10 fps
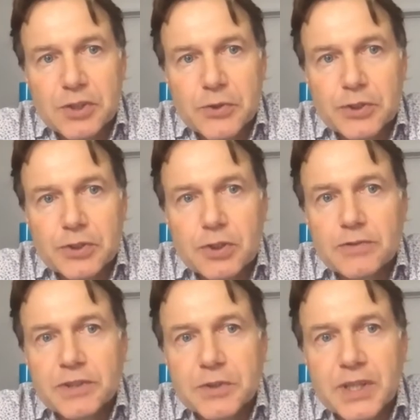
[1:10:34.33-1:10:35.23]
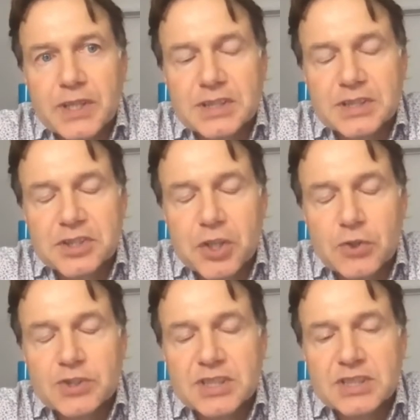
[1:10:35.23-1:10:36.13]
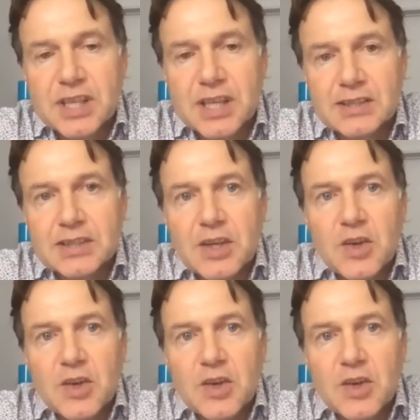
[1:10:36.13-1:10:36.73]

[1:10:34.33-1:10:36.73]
current COVID crisis shows is that